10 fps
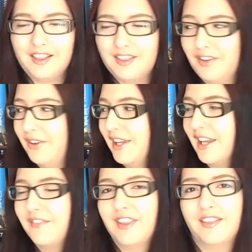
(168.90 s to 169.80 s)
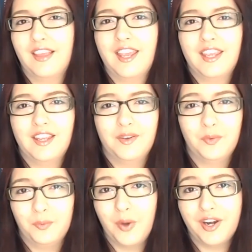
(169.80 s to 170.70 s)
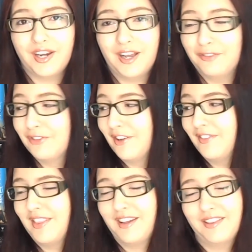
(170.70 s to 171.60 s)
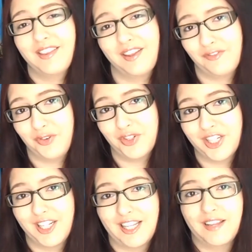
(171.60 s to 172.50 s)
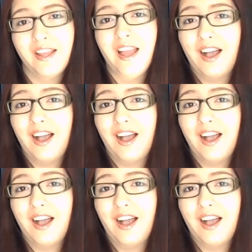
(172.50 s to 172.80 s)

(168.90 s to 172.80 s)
And so I gave this a 1 out of 5 stars, unfortunately.